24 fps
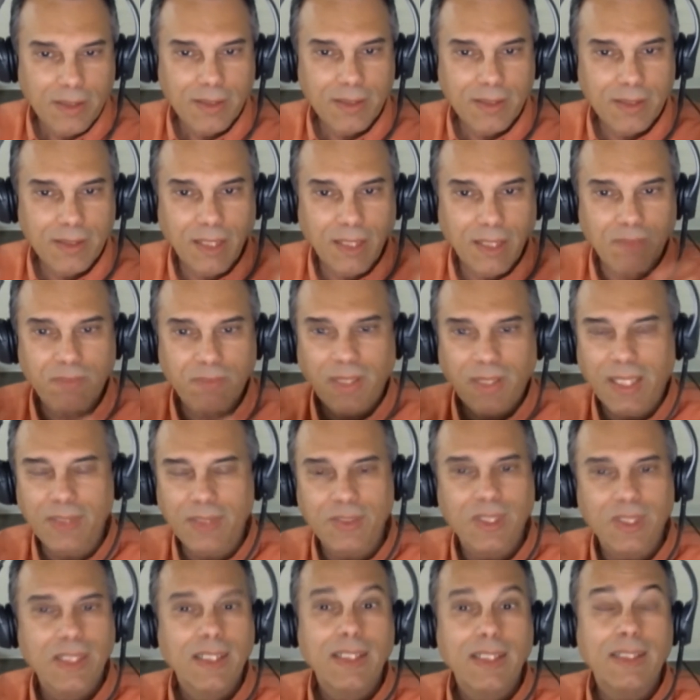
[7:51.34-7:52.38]
that
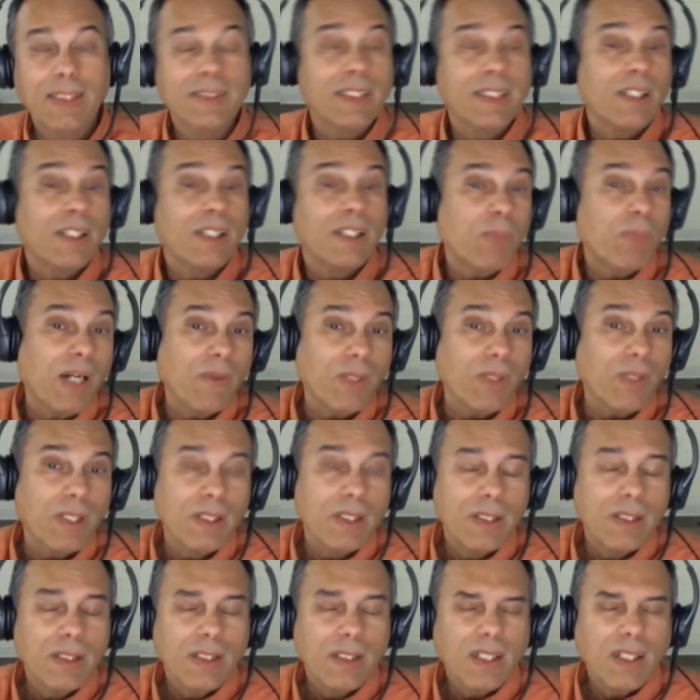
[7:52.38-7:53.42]
fast. It's out of power.
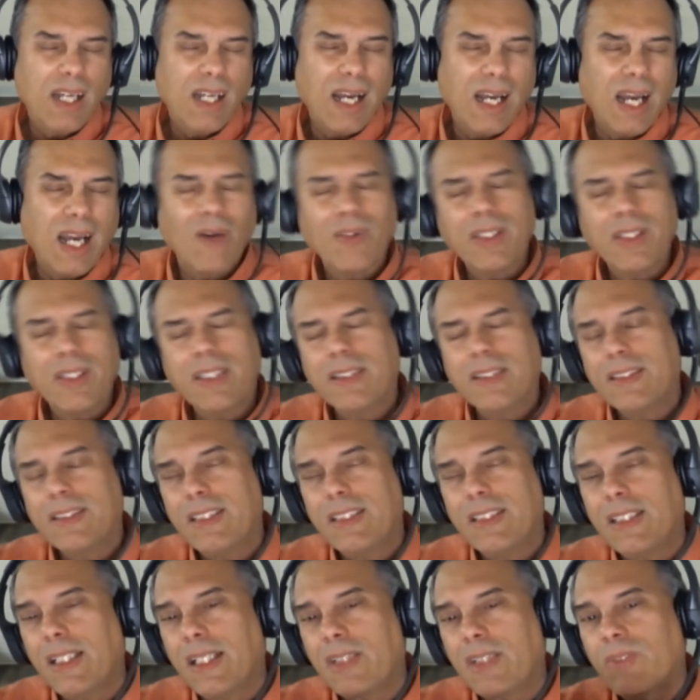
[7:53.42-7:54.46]
How can
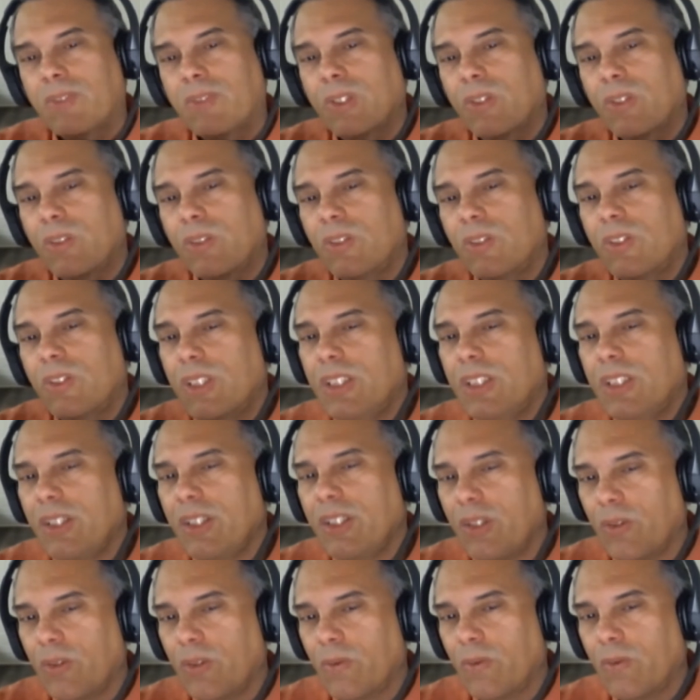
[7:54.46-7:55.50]
the electron
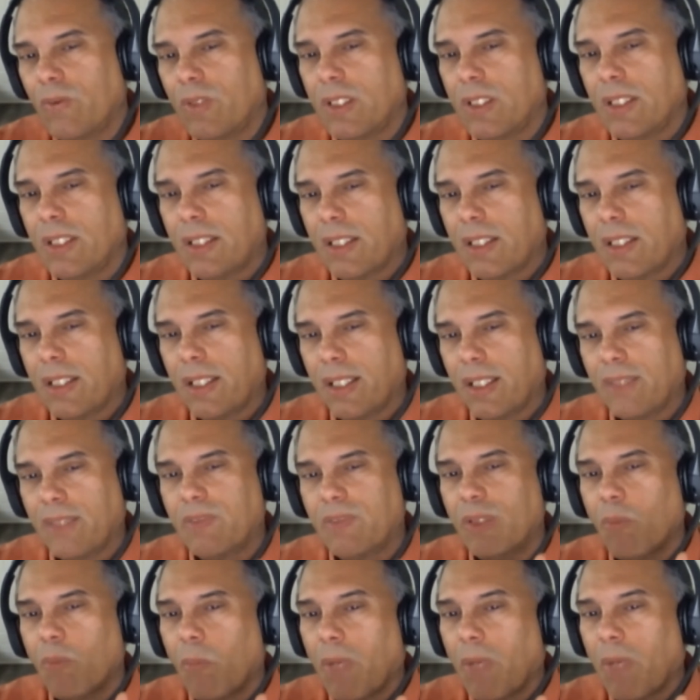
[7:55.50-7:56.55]
continue
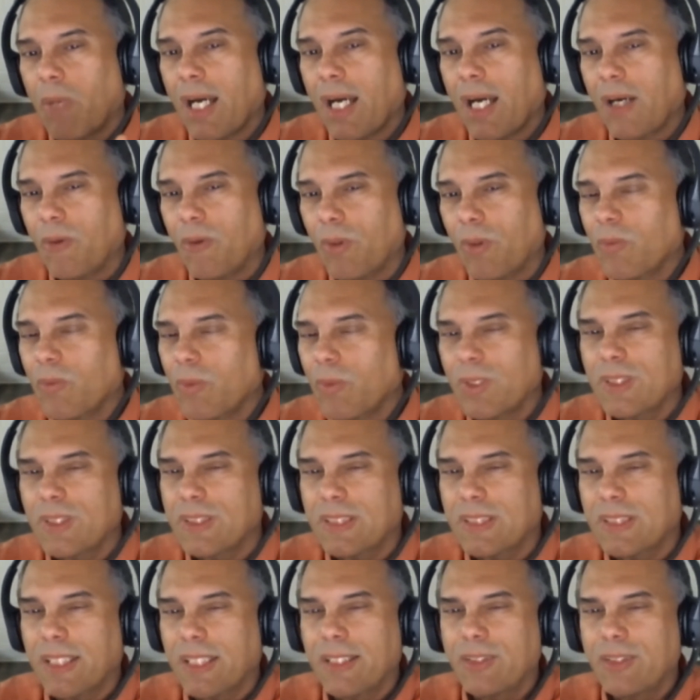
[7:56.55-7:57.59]
having power? Where
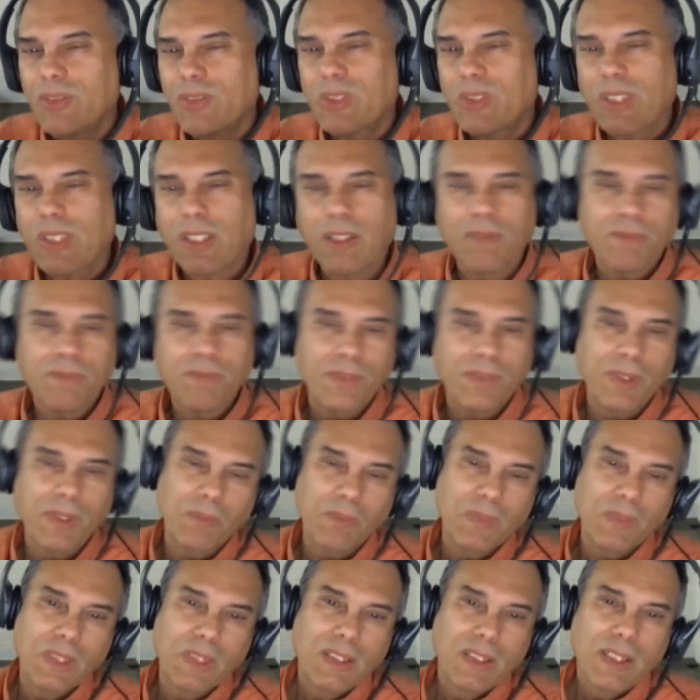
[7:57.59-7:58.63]
does that energy come from?
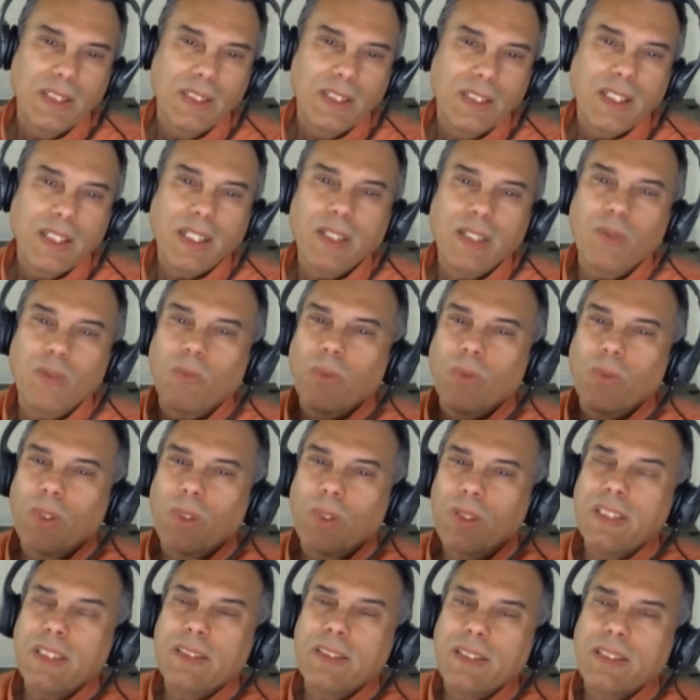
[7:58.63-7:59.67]
And
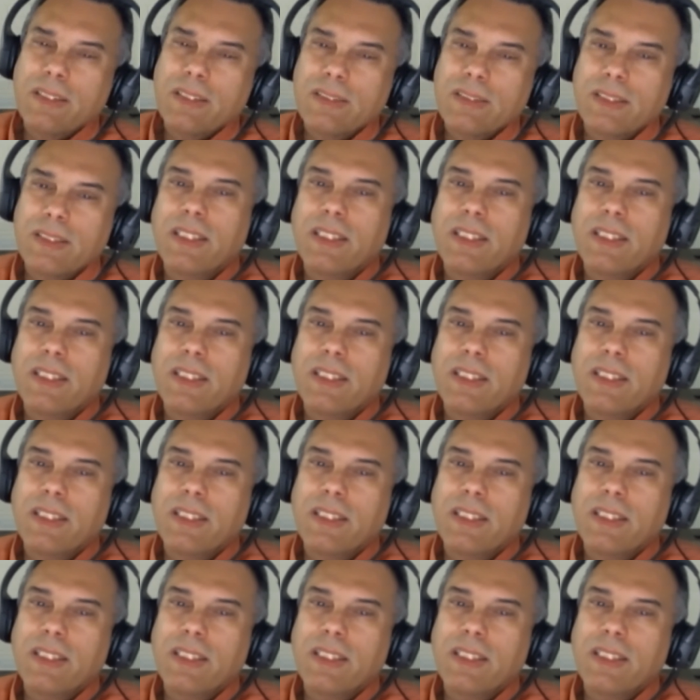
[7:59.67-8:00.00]
where does the